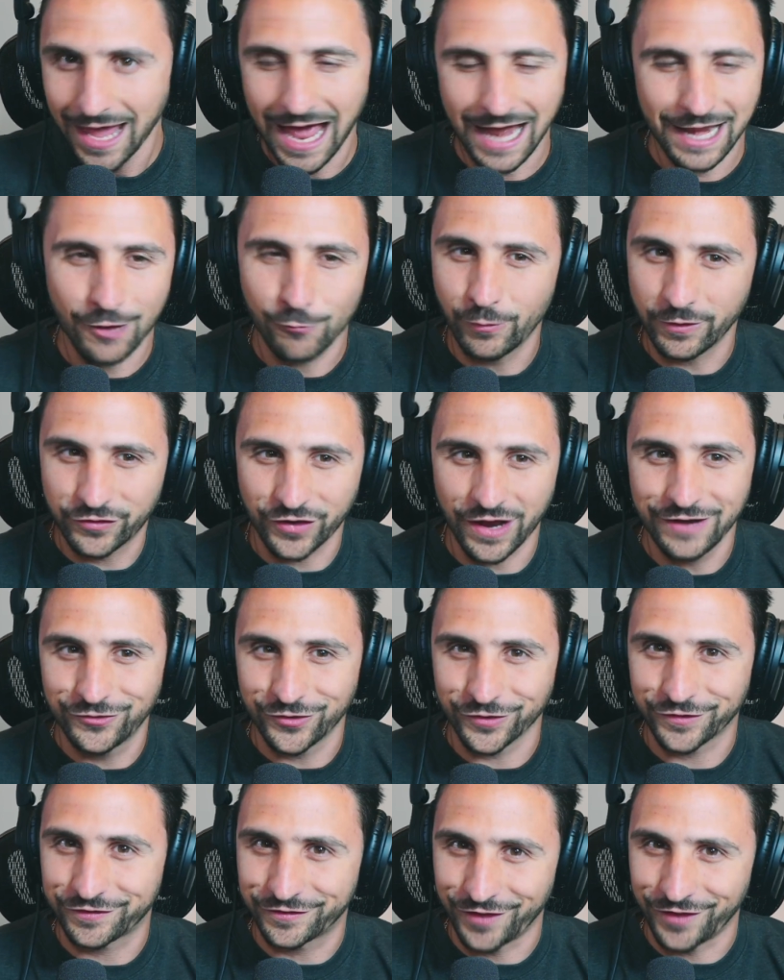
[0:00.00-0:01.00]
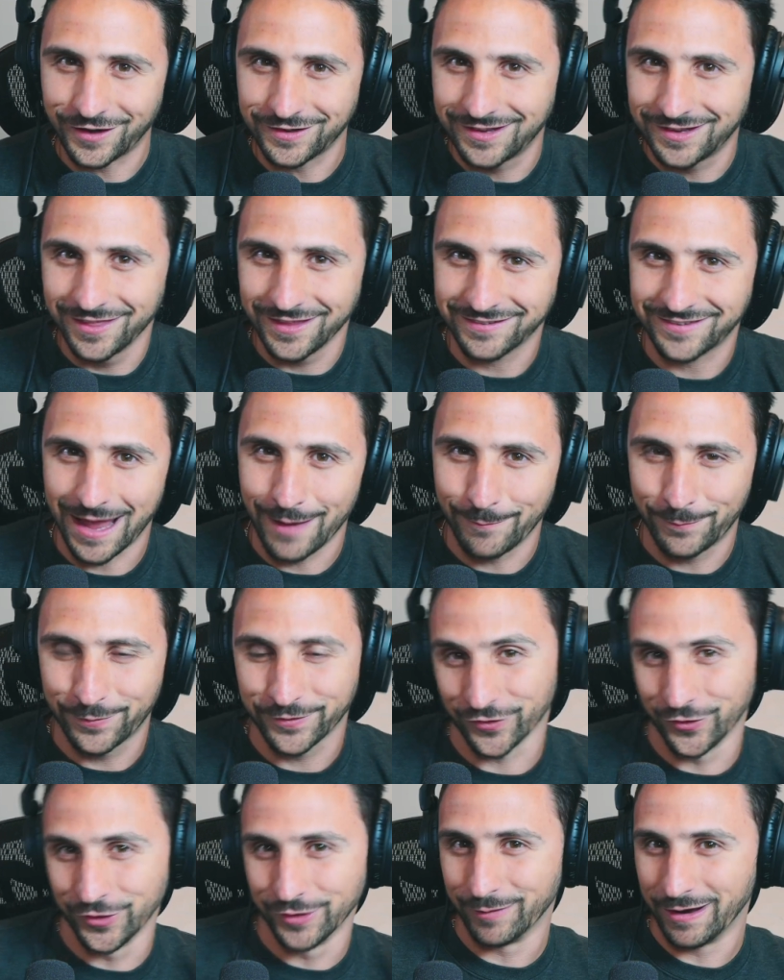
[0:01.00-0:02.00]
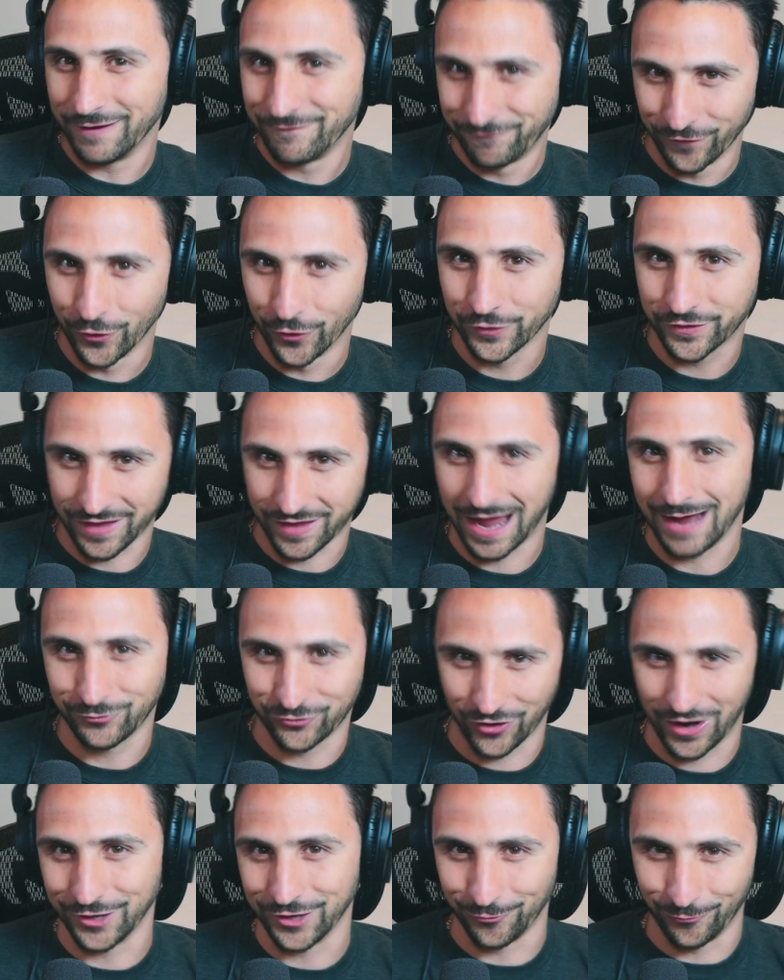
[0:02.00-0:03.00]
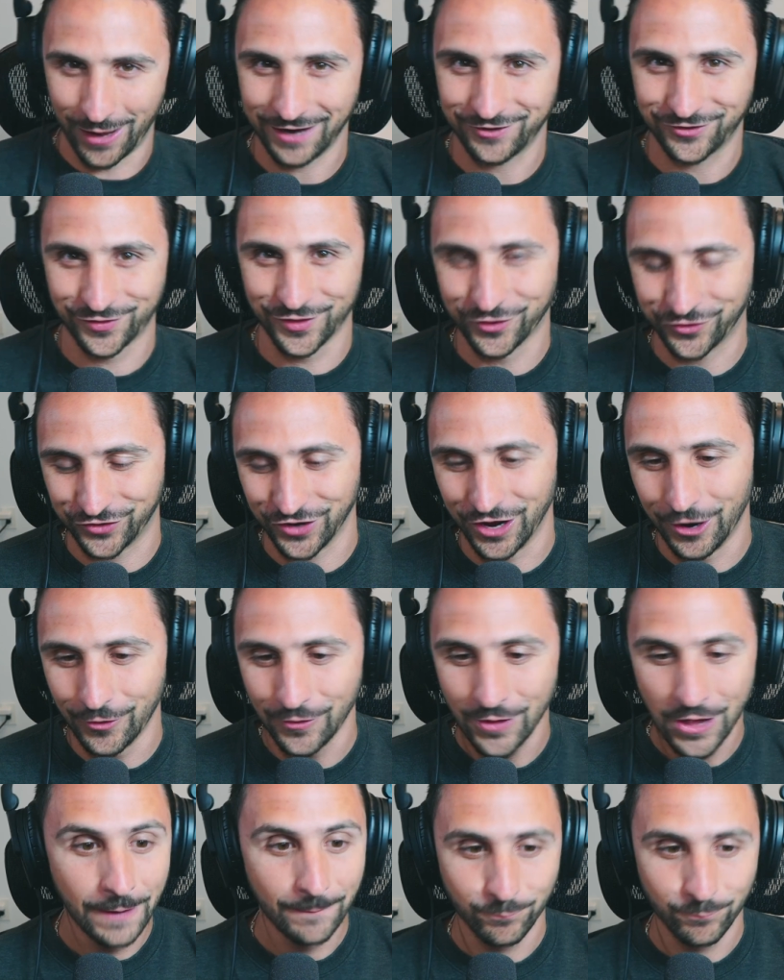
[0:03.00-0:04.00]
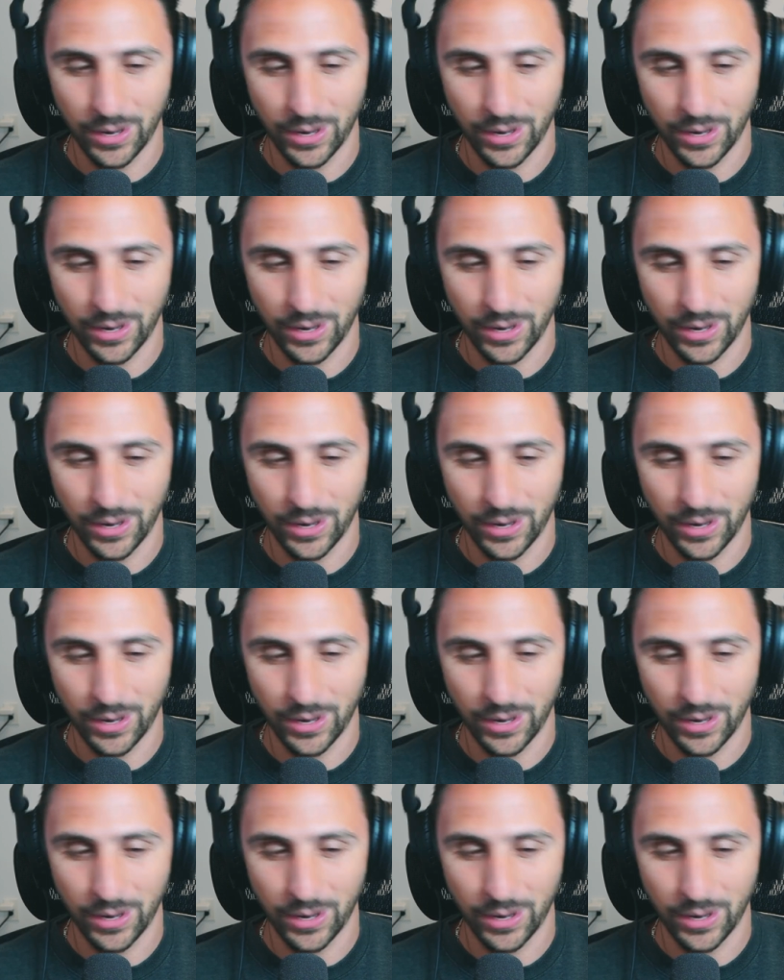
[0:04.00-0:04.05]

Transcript: and I wish I just stuck to this episode in my first time trying to watch the show,